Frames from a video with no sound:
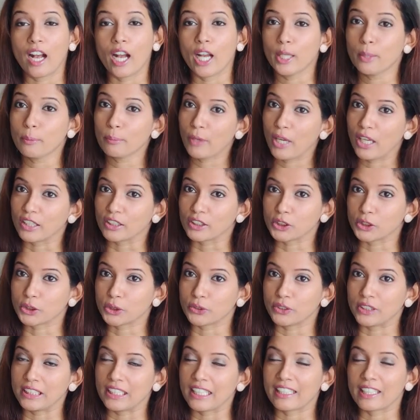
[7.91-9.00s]
I am
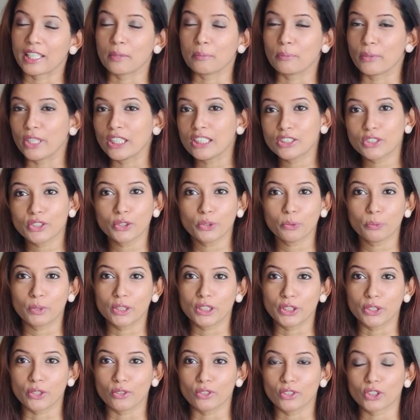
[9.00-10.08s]
Bhagyashree and I bring to you
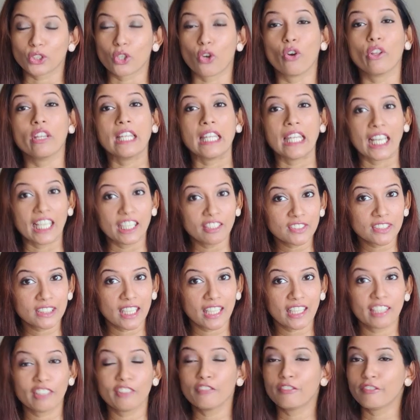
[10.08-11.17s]
videos on
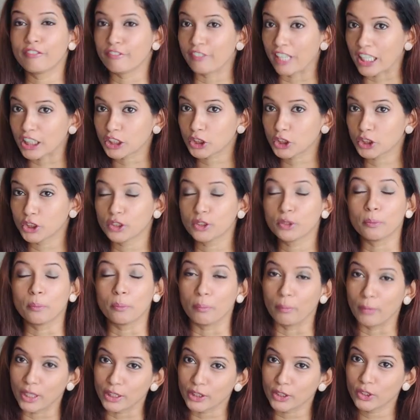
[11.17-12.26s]
lifestyle, fashion,
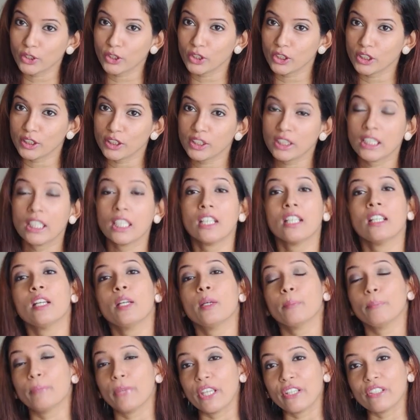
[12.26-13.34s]
motherhood,
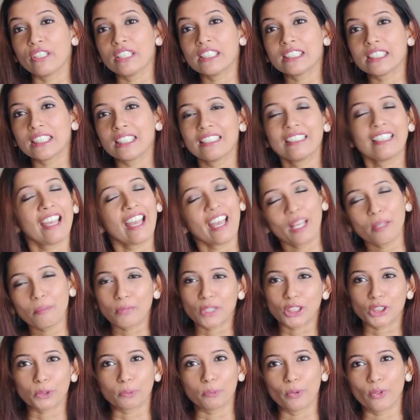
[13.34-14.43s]
parenting and
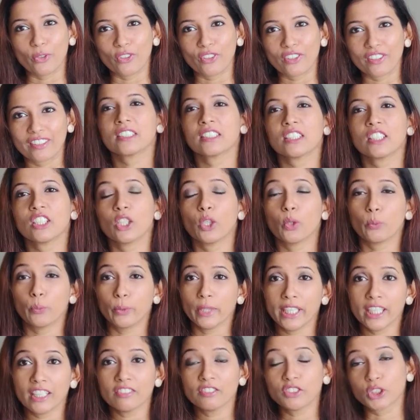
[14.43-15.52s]
much more.
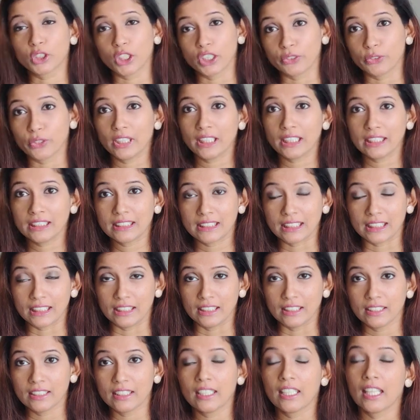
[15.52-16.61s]
We have generally
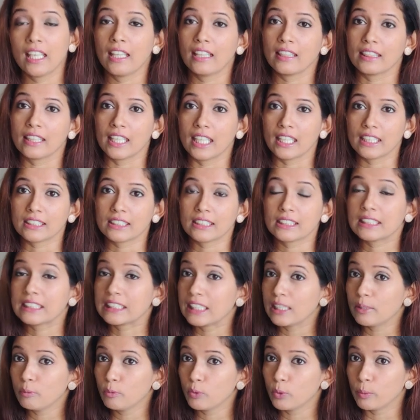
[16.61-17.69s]
seen that
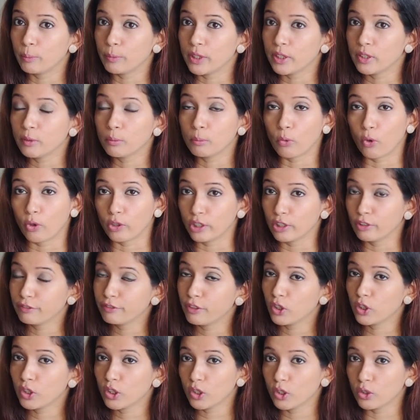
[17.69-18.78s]
slim women model
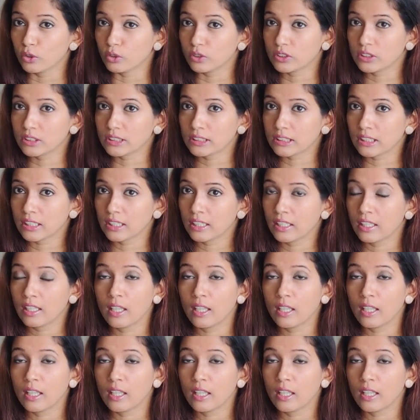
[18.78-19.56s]
for clothes.